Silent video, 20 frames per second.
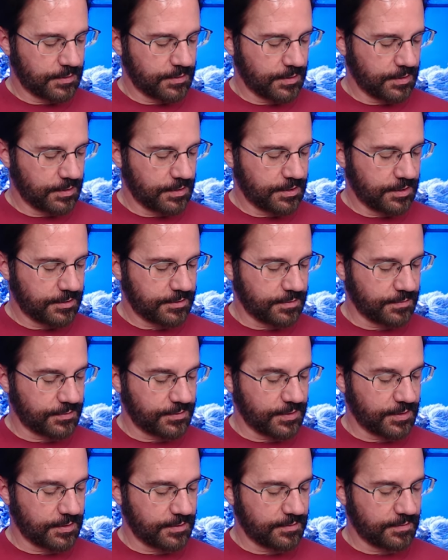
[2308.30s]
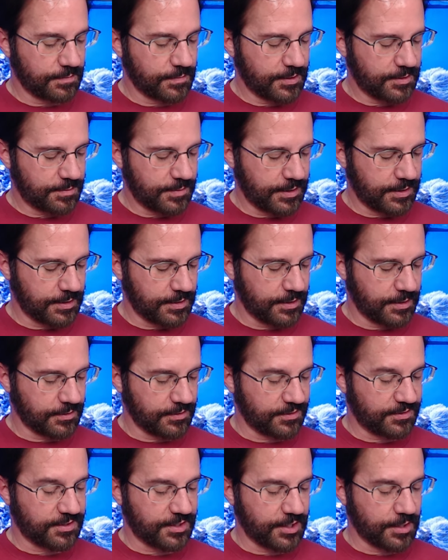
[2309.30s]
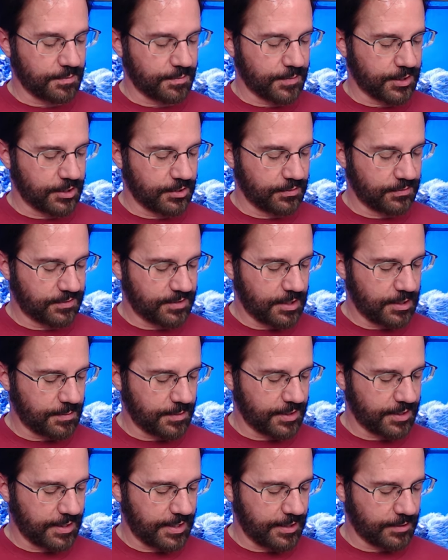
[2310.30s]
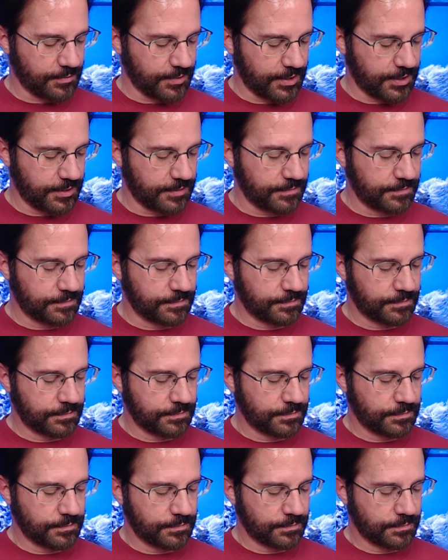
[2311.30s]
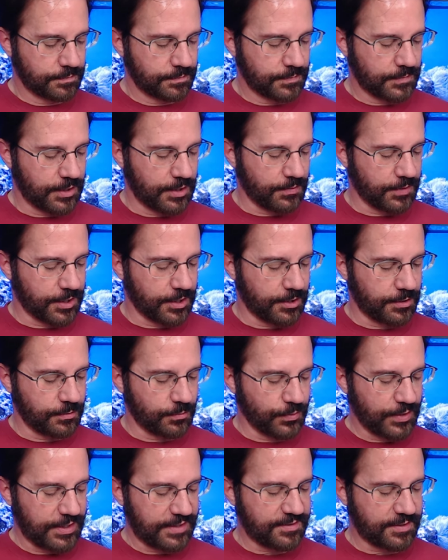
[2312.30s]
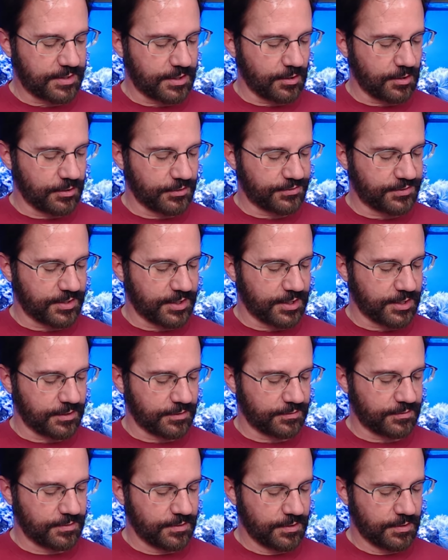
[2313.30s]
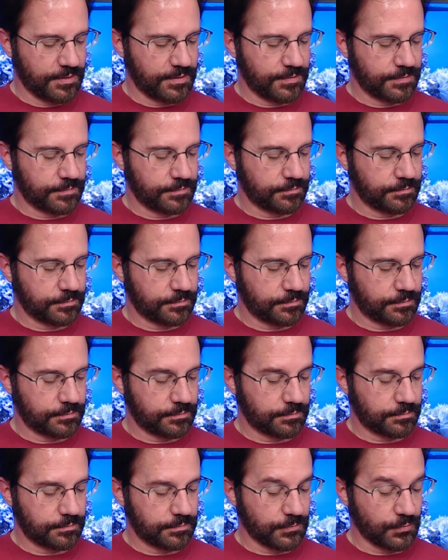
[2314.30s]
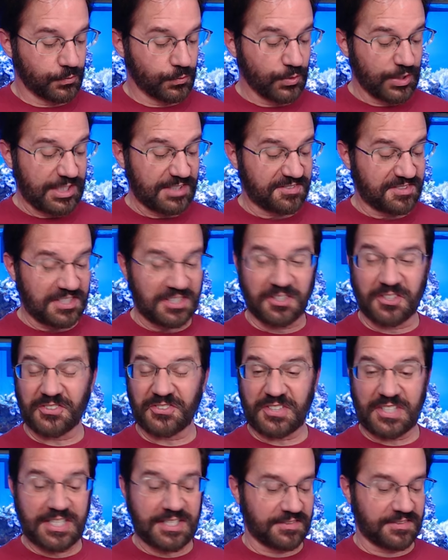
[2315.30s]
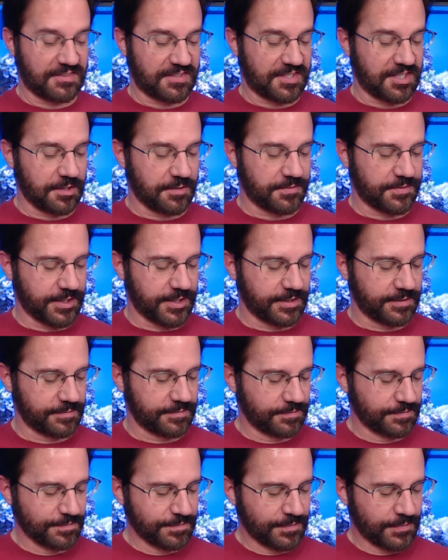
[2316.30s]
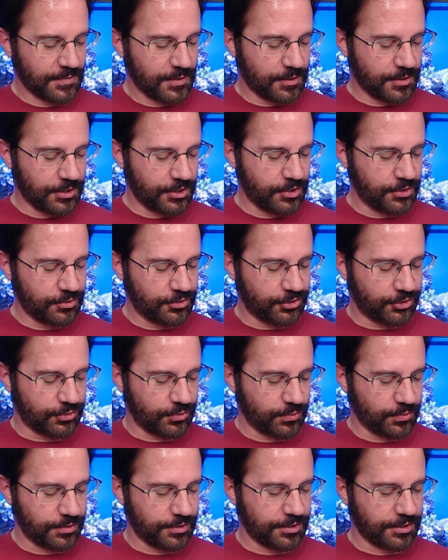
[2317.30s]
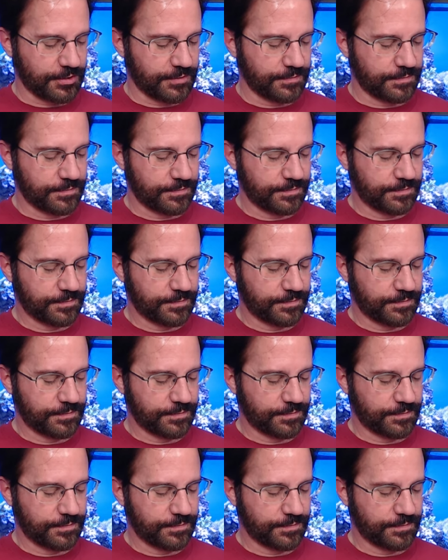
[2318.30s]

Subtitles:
Not a custom settings. It must be in here in setup menu. It's got to be that, right? Here we go. Reset all settings. Reset all settings. Terrifying. Are you sure?